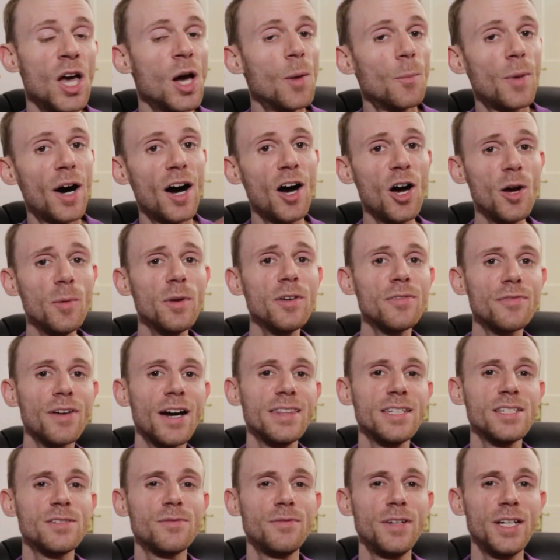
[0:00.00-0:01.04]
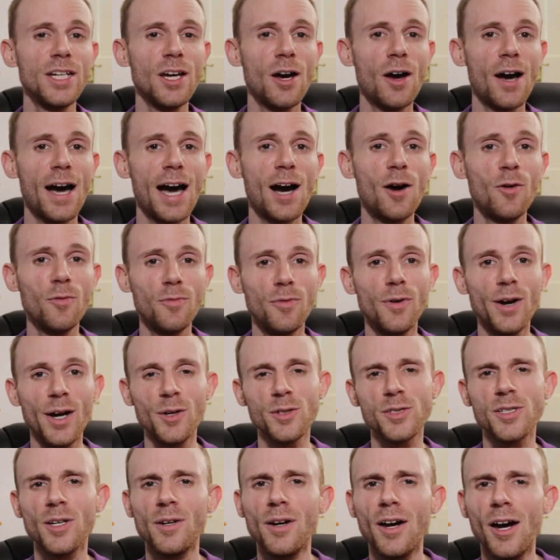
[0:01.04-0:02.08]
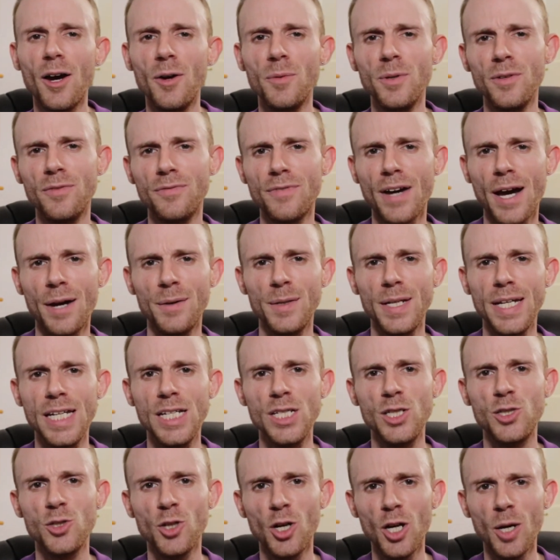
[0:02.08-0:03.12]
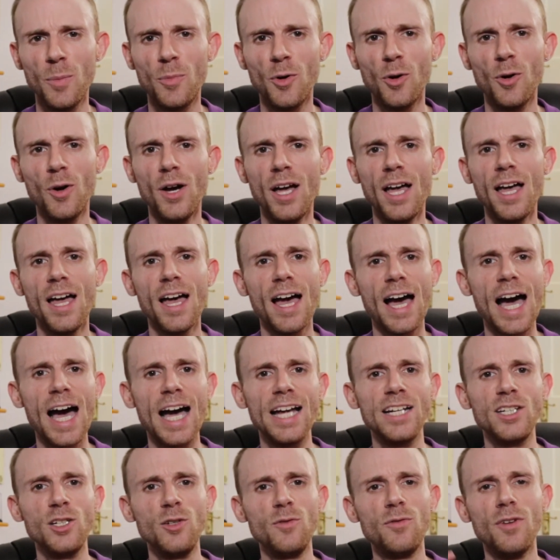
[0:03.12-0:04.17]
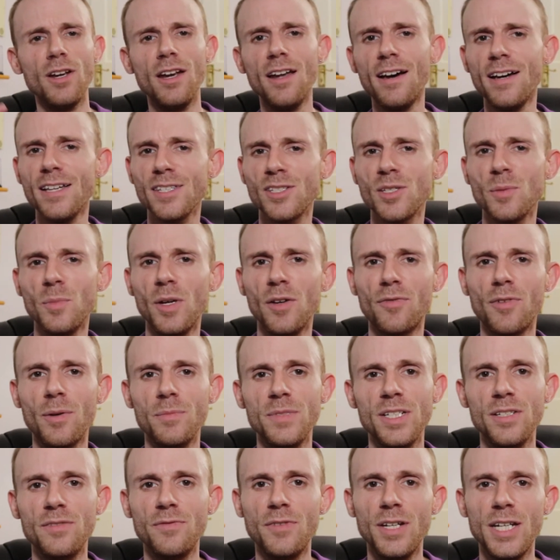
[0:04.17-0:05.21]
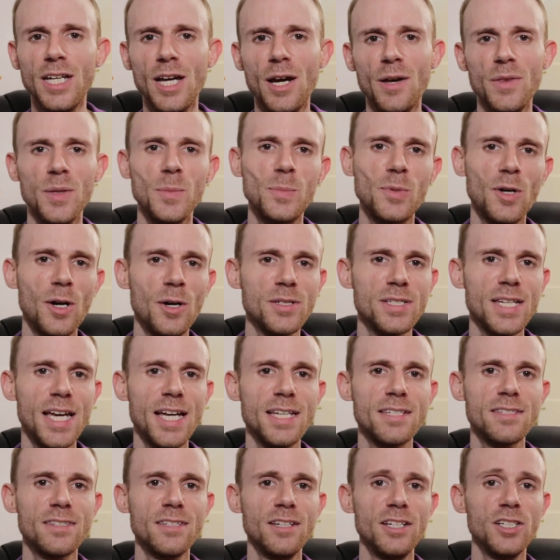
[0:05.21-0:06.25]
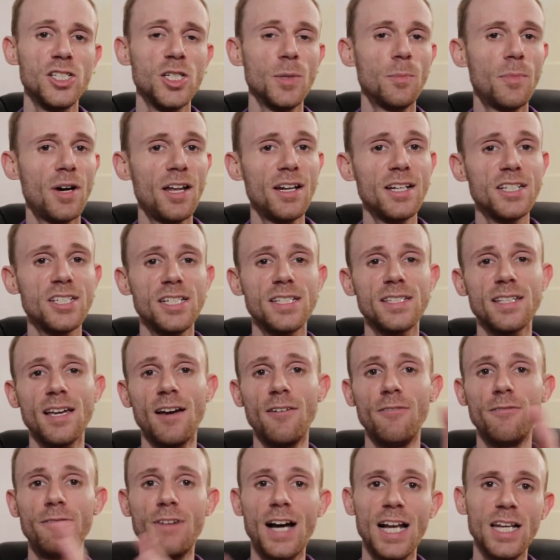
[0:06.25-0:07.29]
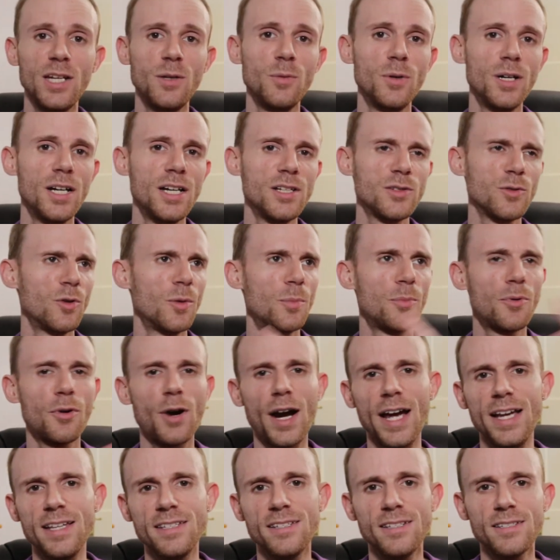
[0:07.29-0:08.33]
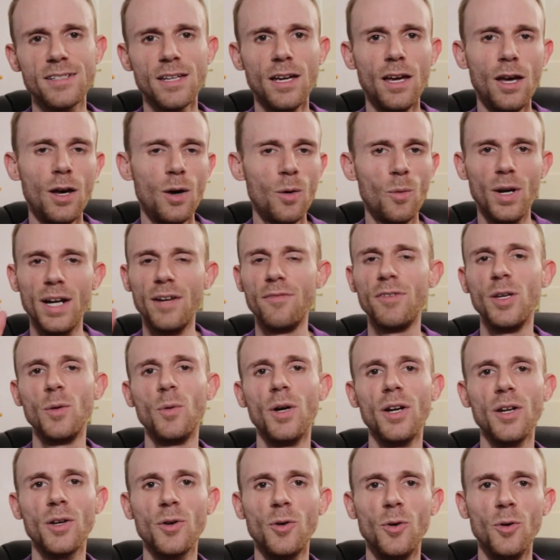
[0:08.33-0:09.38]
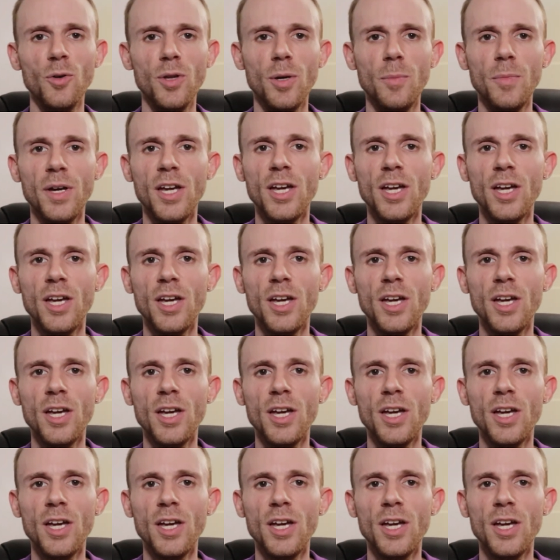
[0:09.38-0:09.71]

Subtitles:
But I hope you found this video helpful. I also hope you found it enjoyable and you've learned something from this video and the process that gemologists and valuers or appraisers, whatever you want to call them,